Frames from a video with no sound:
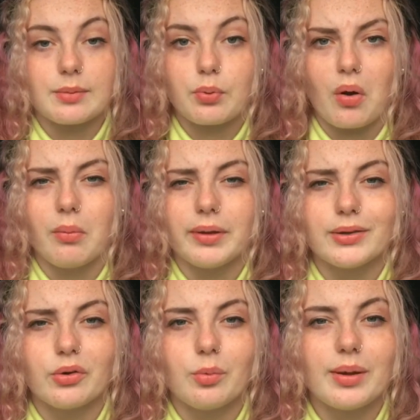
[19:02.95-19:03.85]
They probably
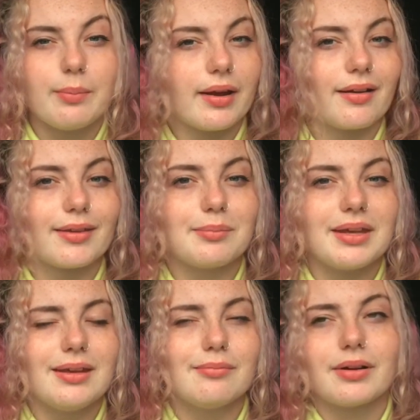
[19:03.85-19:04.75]
know a bit better than me,